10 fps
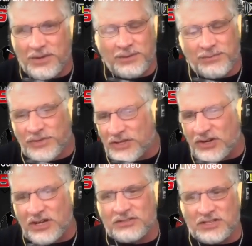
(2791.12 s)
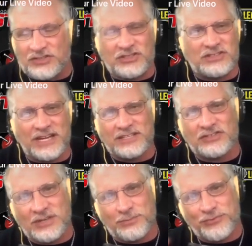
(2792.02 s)
But yeah, I mean,
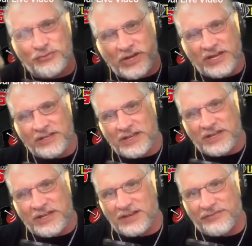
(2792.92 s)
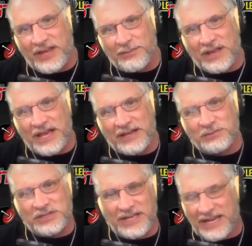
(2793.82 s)
girls are just like just the
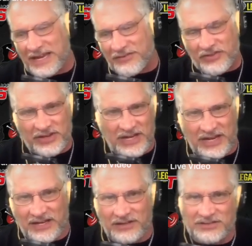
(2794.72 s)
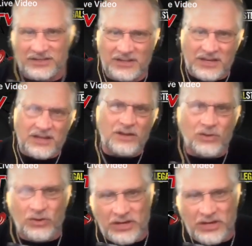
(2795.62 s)
prettiness of them, like with the hair and the
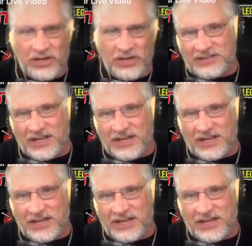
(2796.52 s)
nails and